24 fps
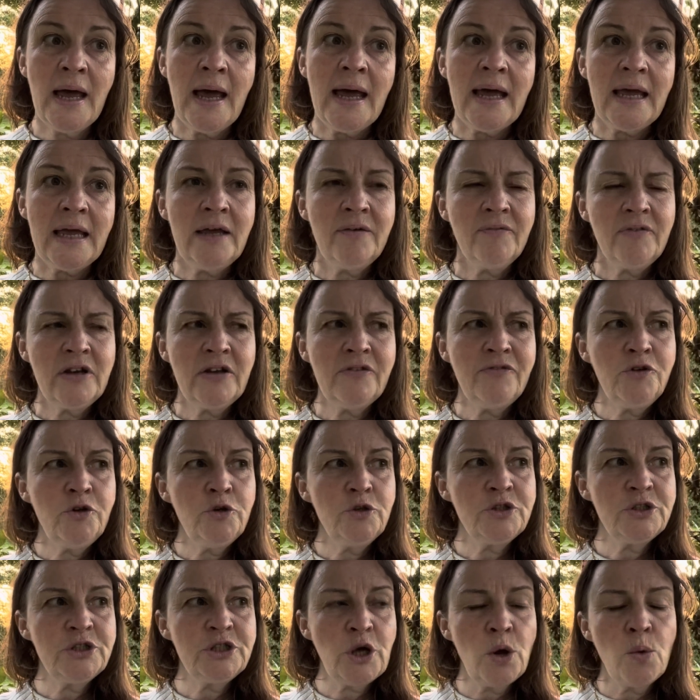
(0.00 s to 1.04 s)
even if
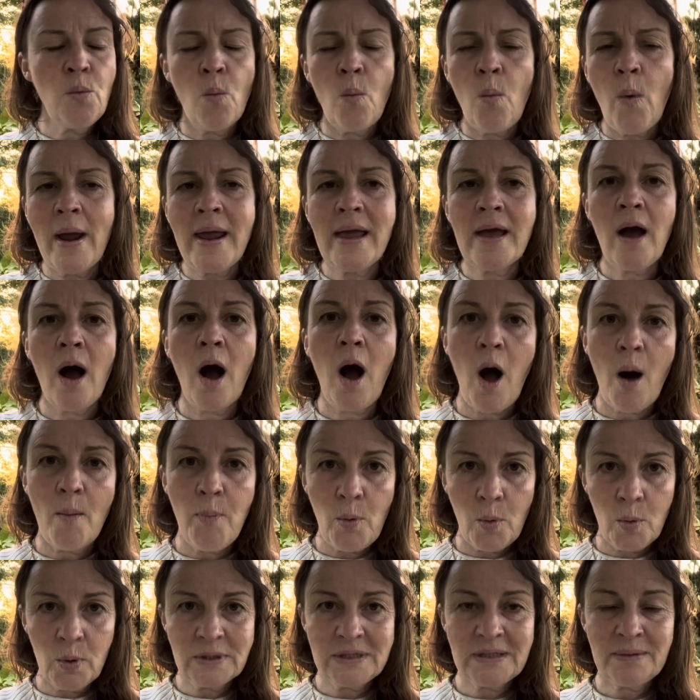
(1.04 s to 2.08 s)
you don't wake up
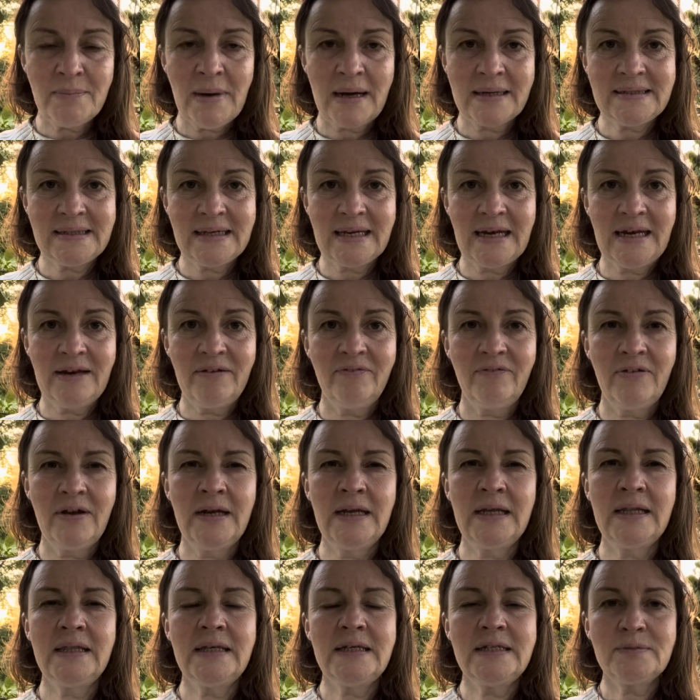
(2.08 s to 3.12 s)
automatically
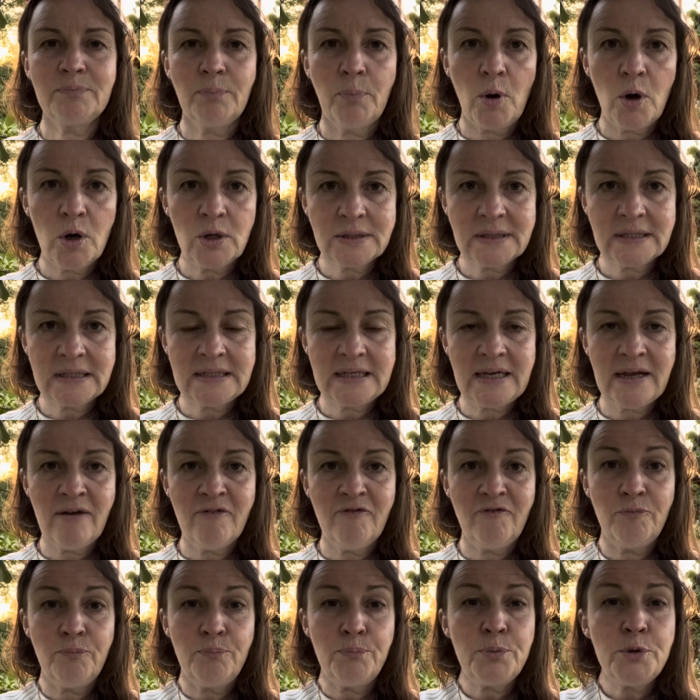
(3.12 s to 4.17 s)
feeling these
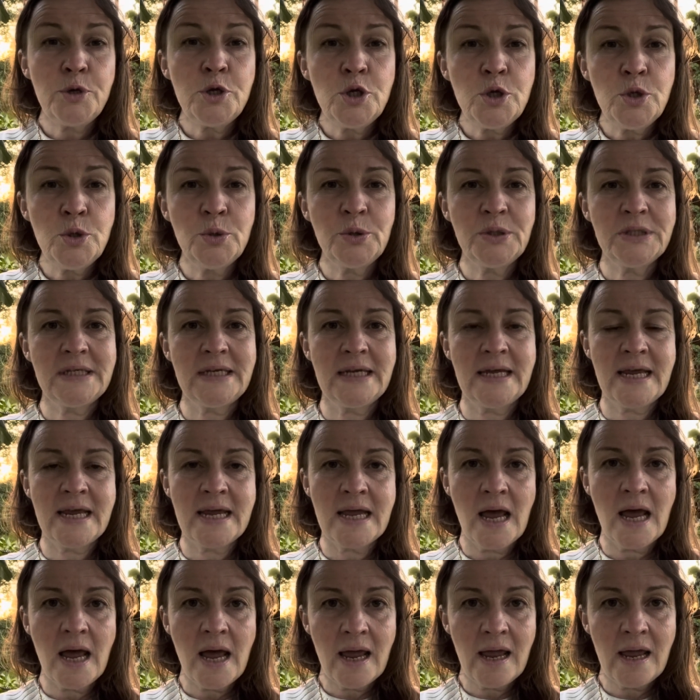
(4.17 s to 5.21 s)
positive
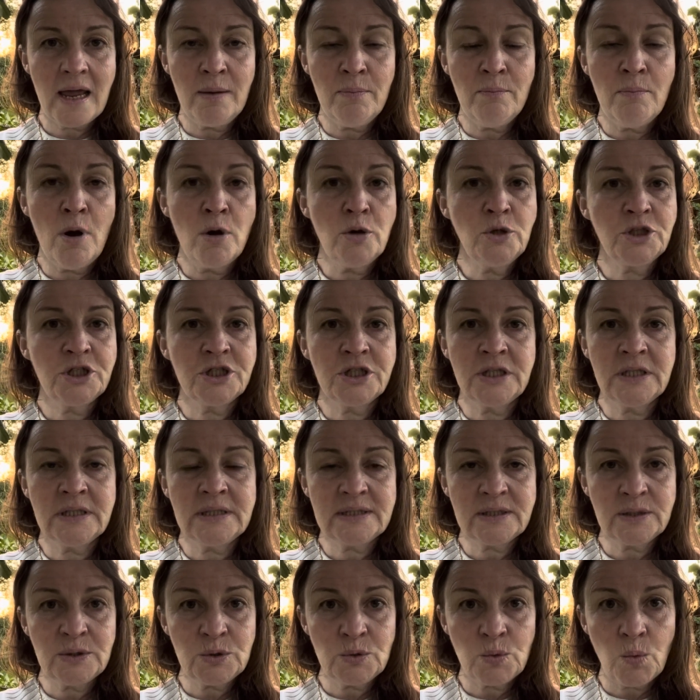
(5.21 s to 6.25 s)
beauty
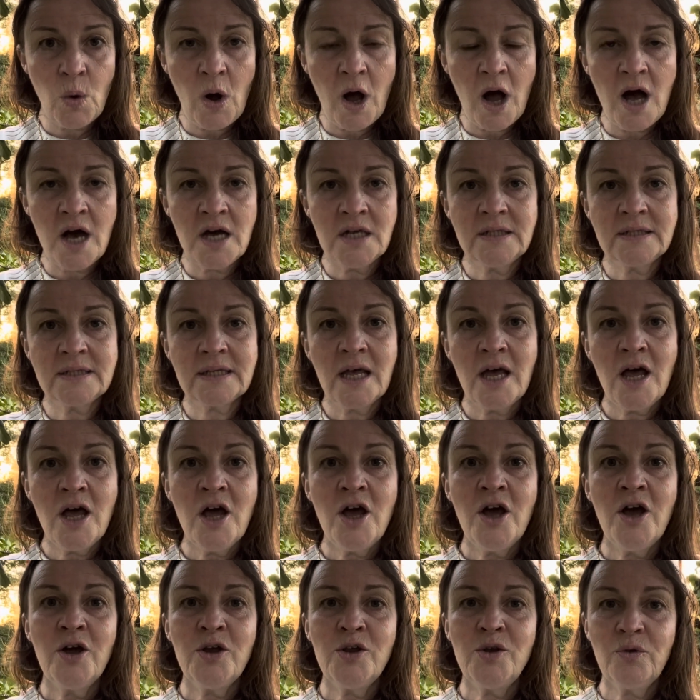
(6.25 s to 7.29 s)
emotions and words,
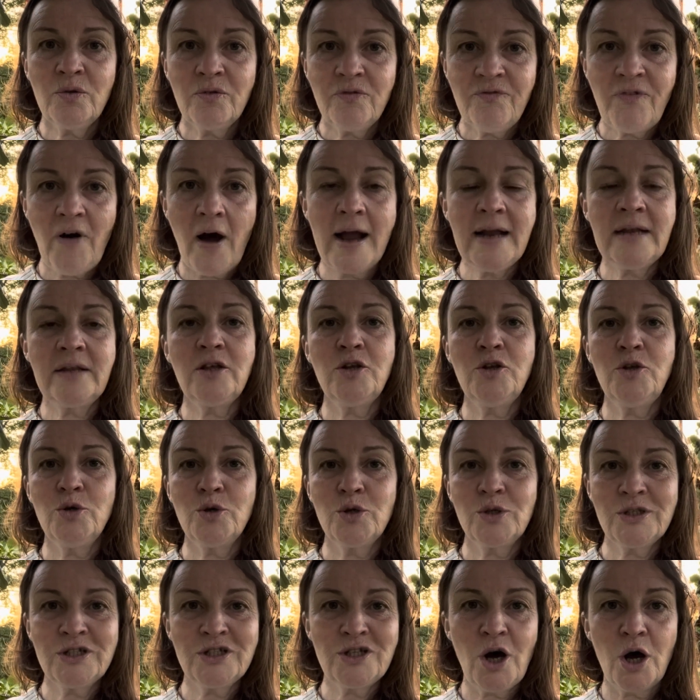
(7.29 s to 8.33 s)
you'll find that you
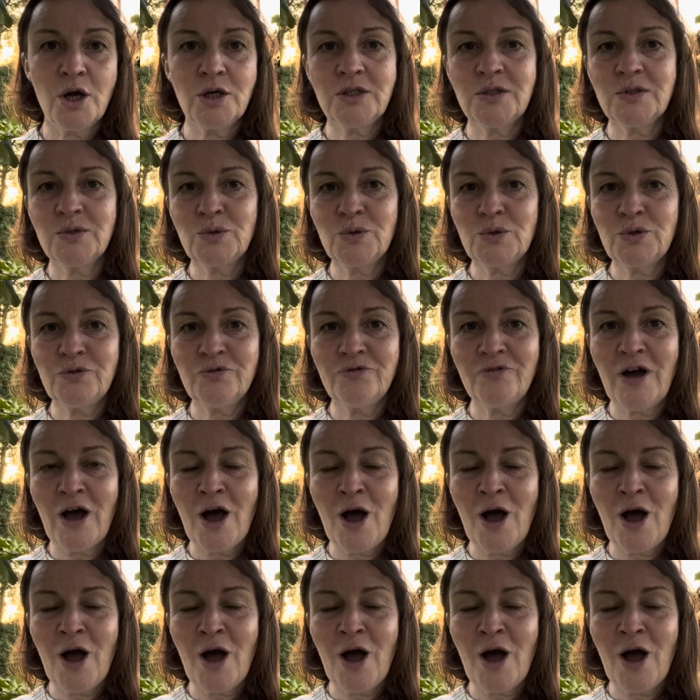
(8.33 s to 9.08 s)
can start to sort of